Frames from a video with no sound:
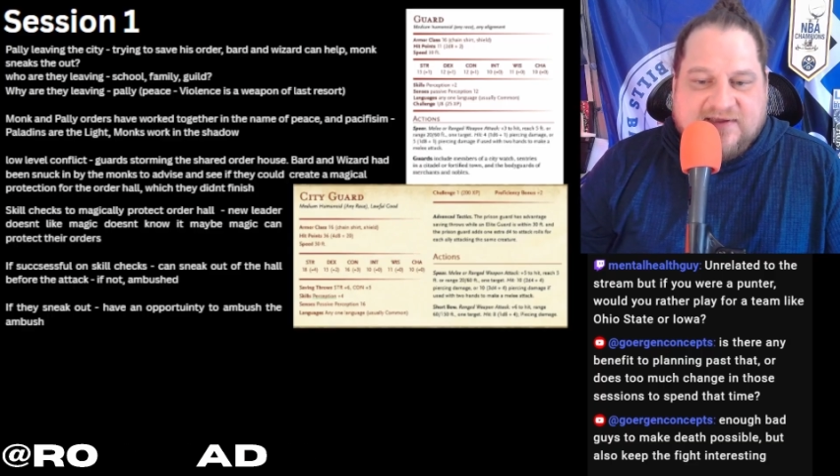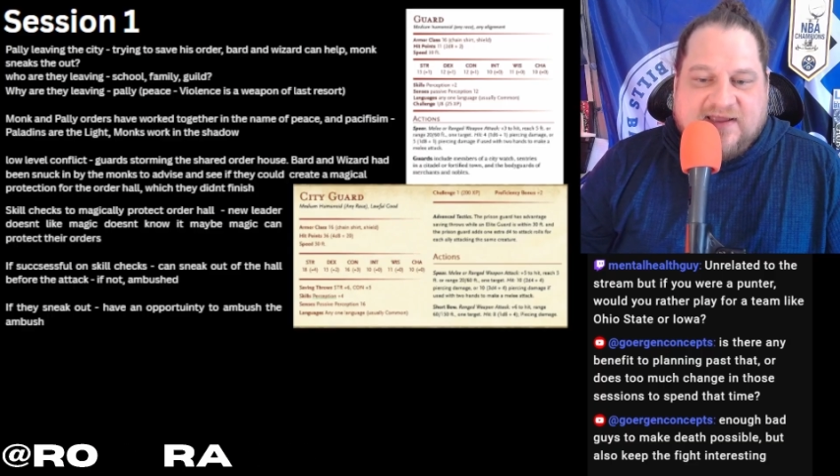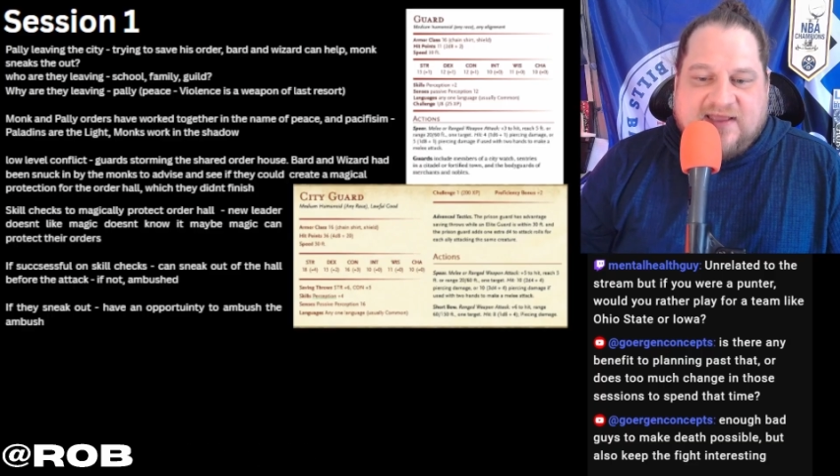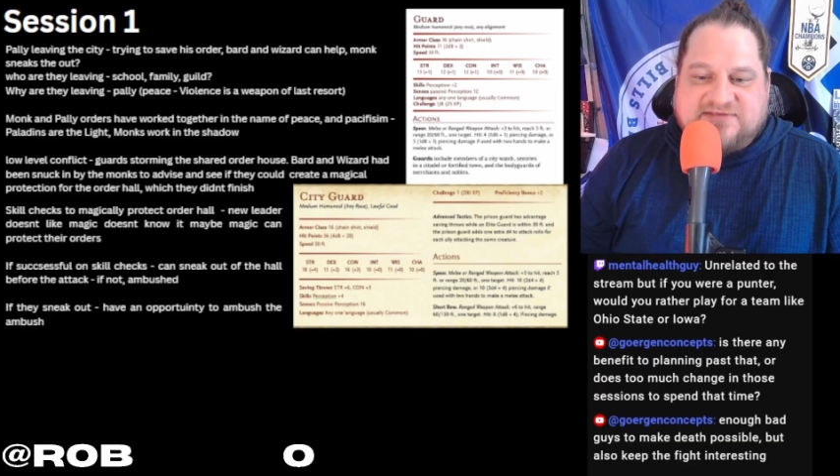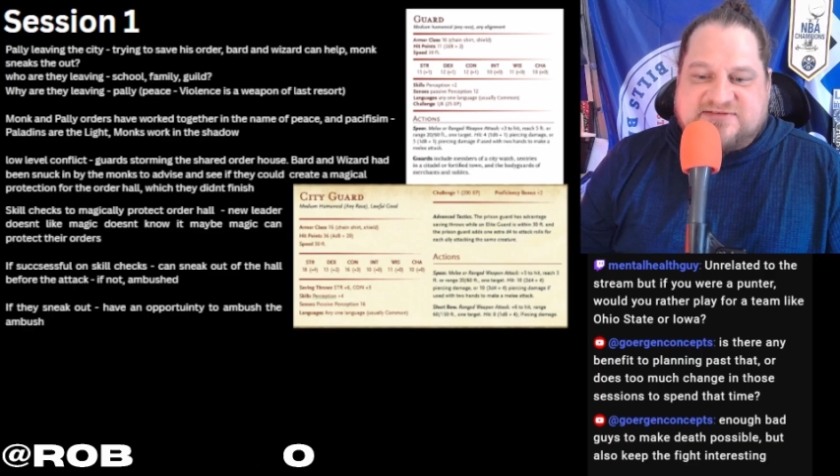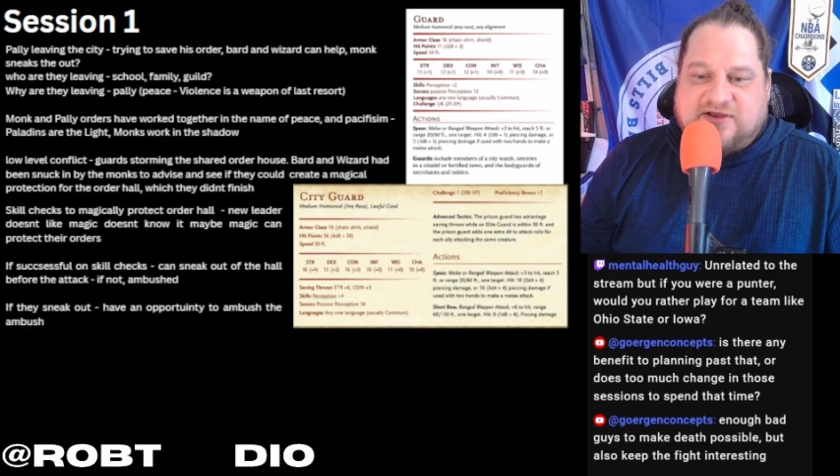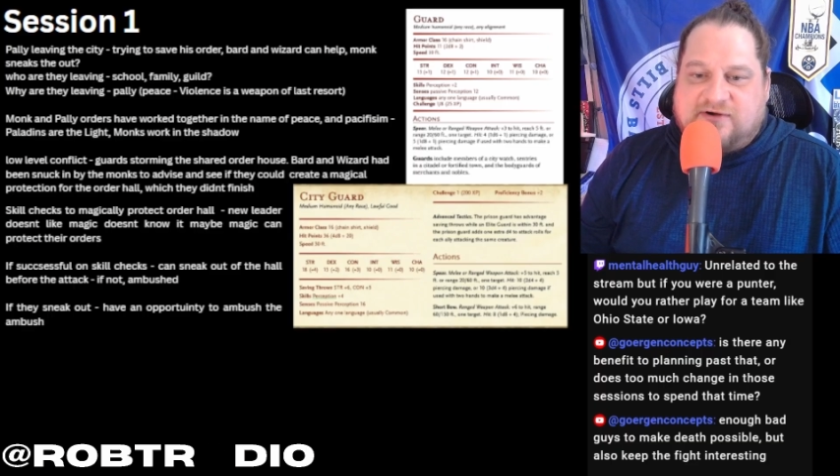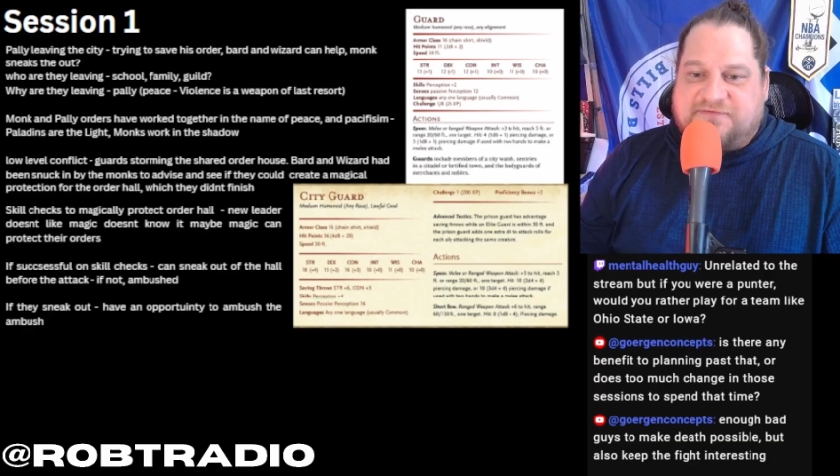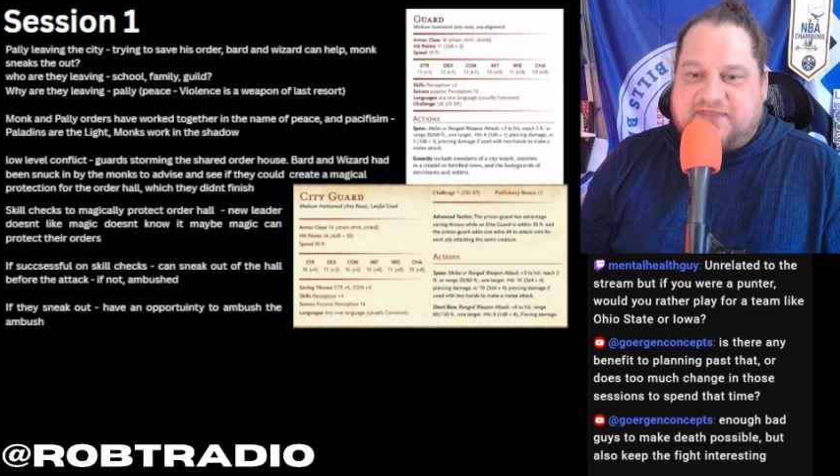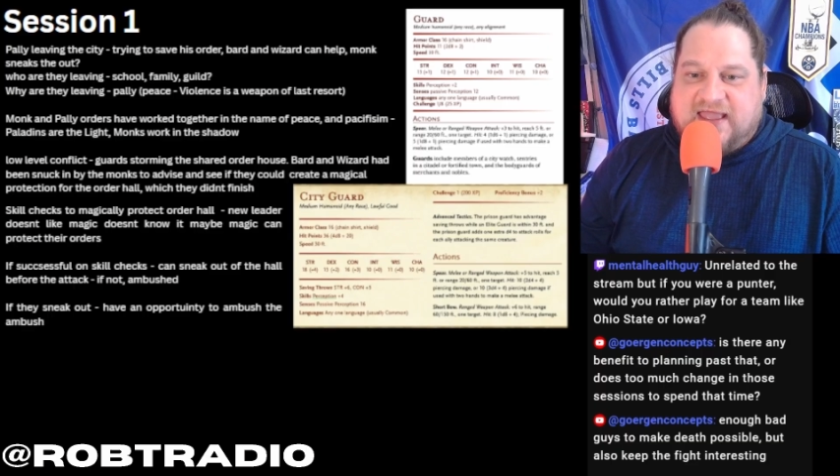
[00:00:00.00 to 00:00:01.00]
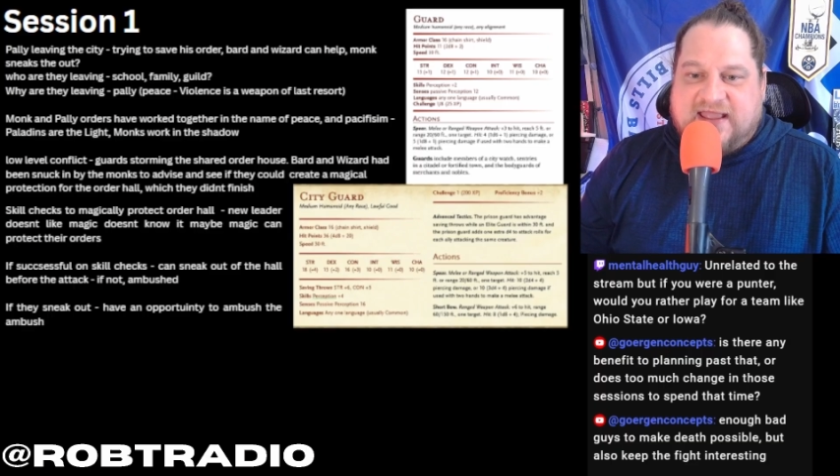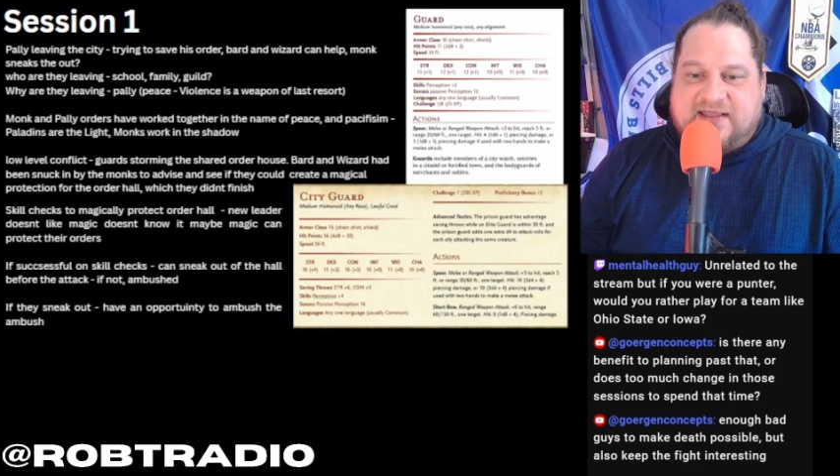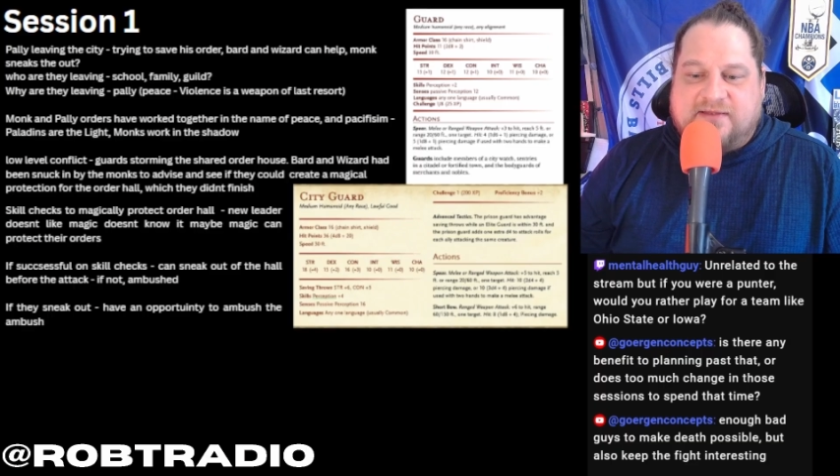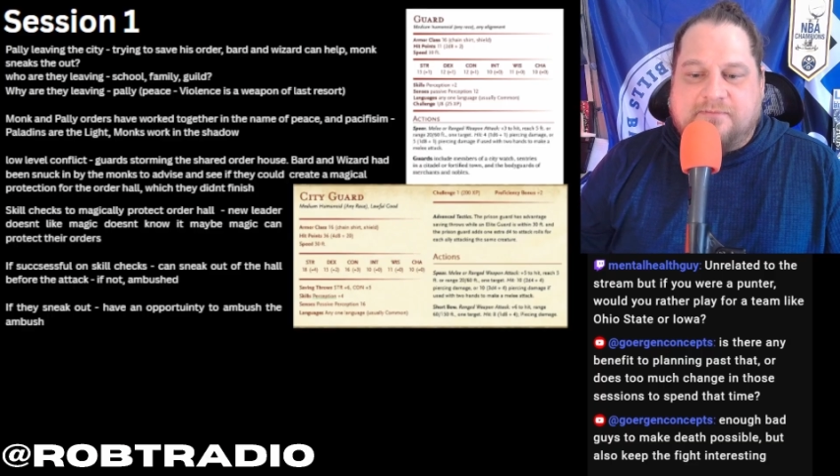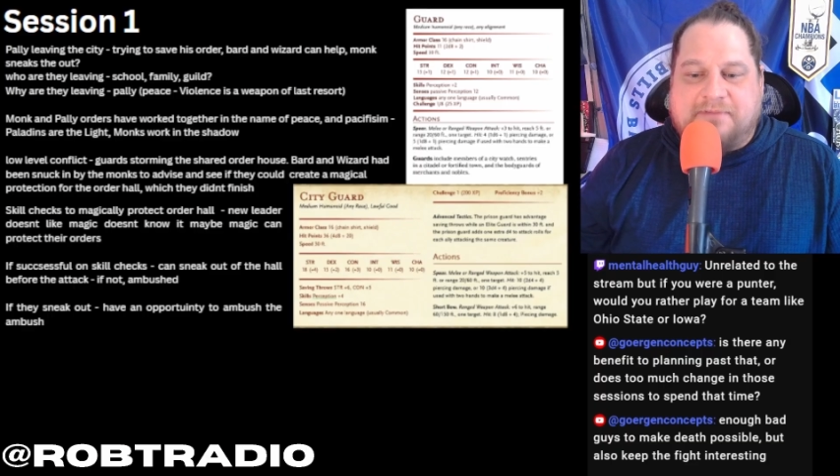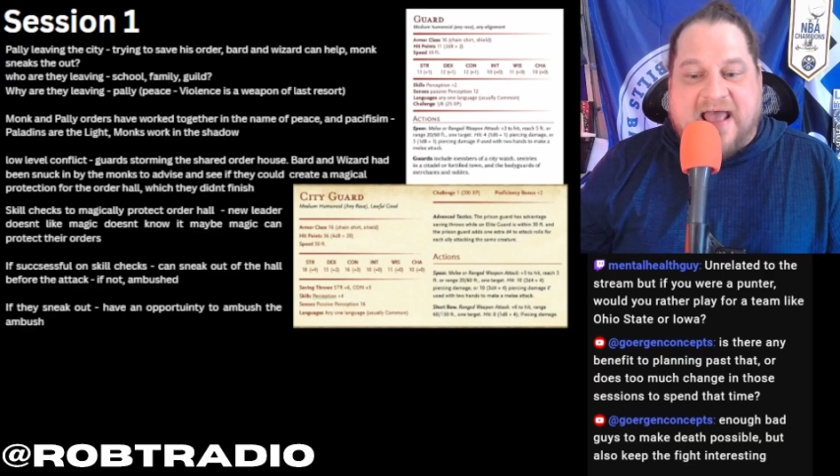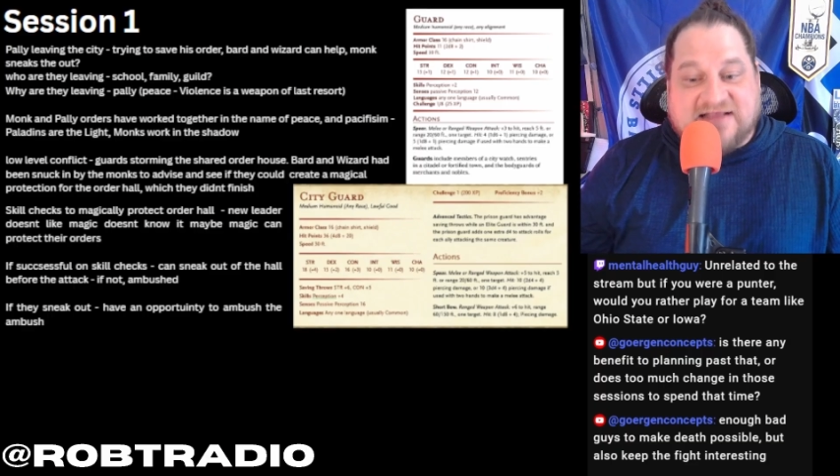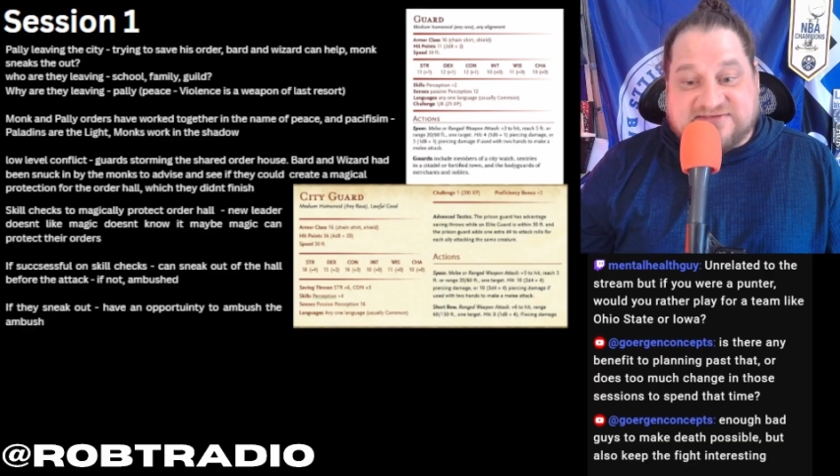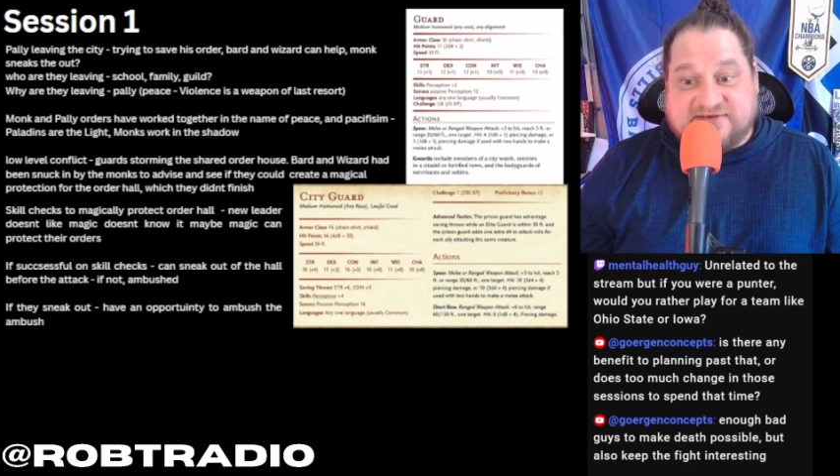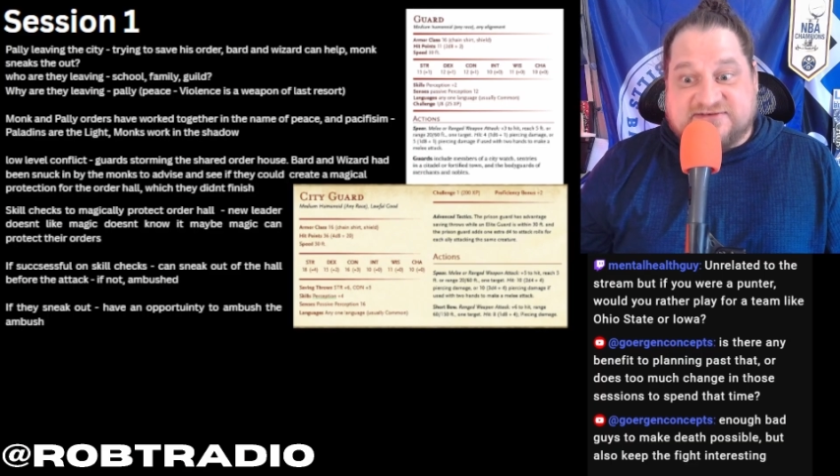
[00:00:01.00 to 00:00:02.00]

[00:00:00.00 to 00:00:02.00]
And so if they pass their